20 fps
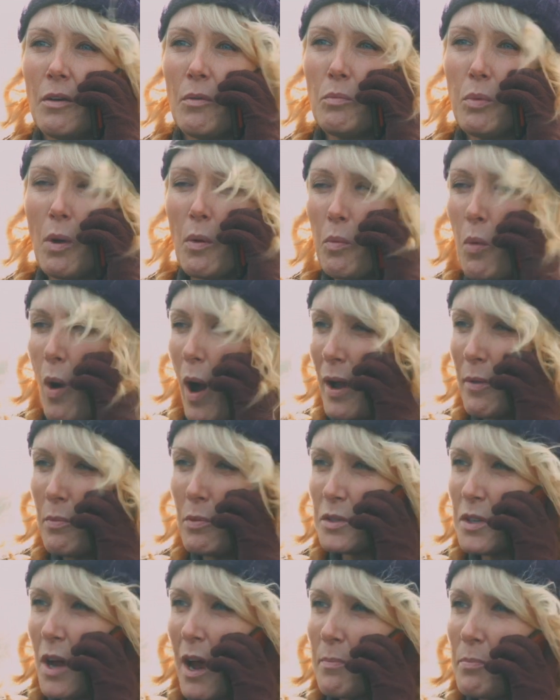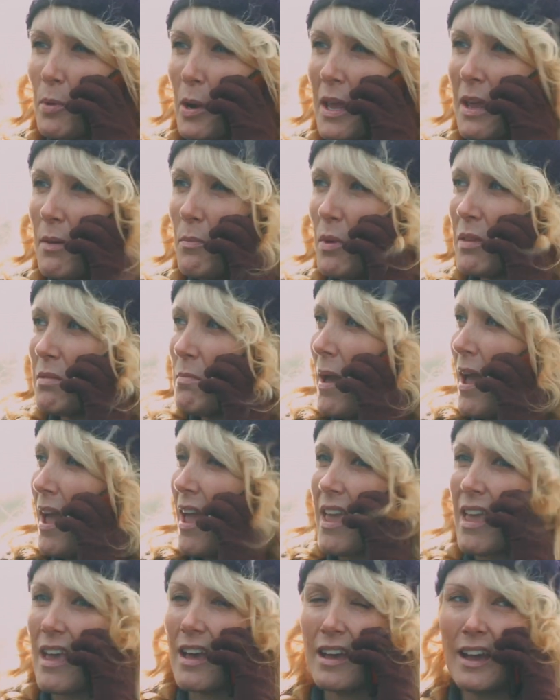Why would I bring him with
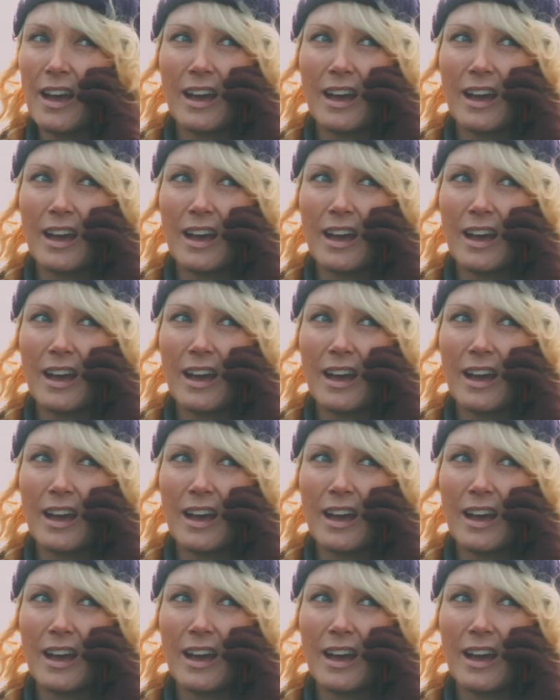me?